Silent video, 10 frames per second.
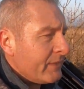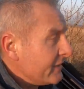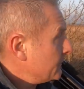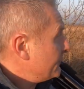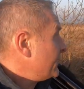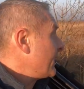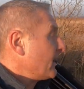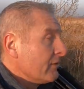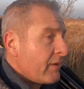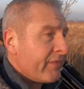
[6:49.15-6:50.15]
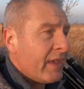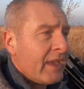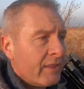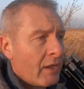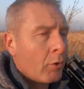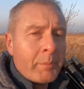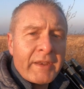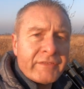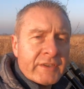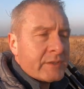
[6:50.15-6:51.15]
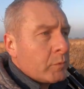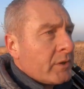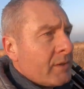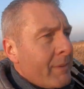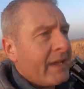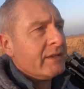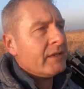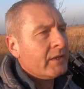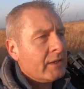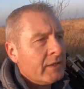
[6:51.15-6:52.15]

This particular river here, the Old Bedford, is one of the main